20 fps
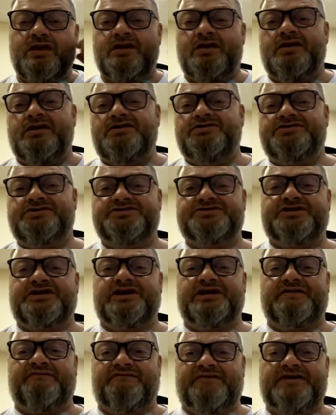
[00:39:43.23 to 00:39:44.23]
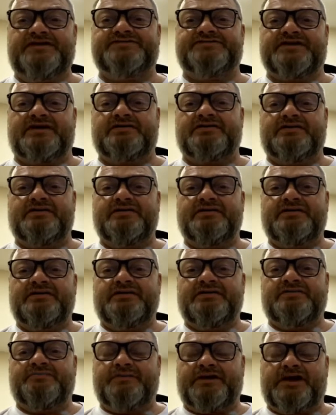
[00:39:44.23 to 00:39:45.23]
just to get a visa
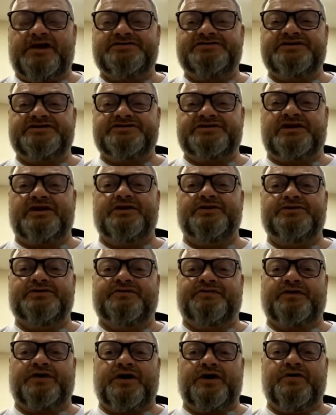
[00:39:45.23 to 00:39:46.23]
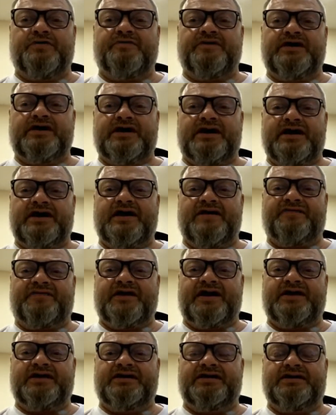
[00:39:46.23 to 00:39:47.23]
because it's closed for COVID. I got
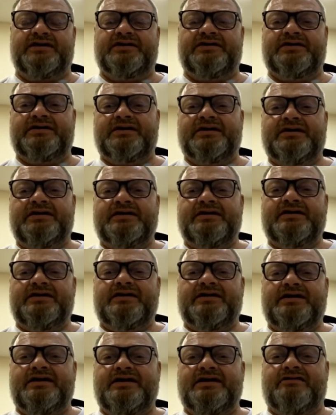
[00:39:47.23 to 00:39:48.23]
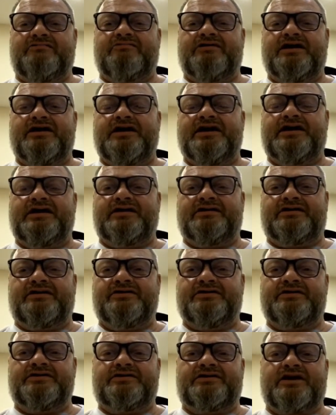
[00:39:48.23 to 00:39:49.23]
that done. Yeah, Ryan, a
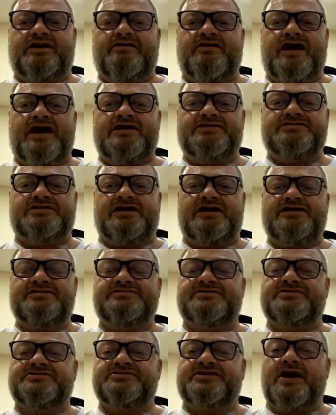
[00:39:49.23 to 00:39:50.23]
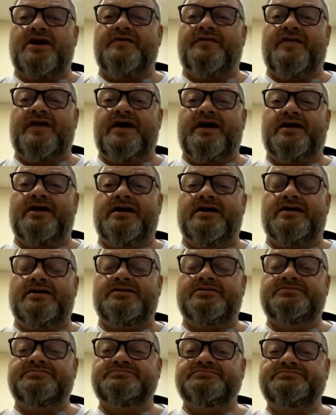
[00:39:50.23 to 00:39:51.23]
good congratulations on that
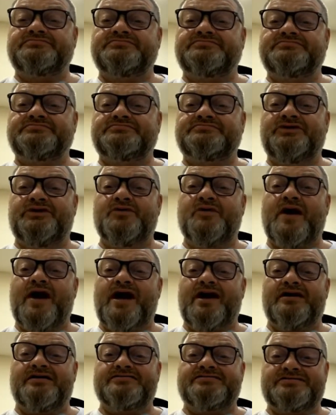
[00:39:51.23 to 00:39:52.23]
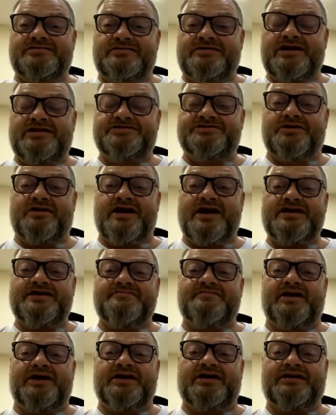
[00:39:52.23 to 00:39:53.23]
new house. That's great,
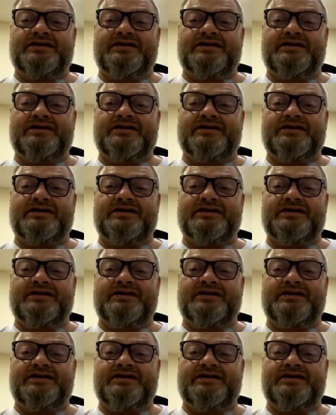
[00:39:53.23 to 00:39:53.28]
man.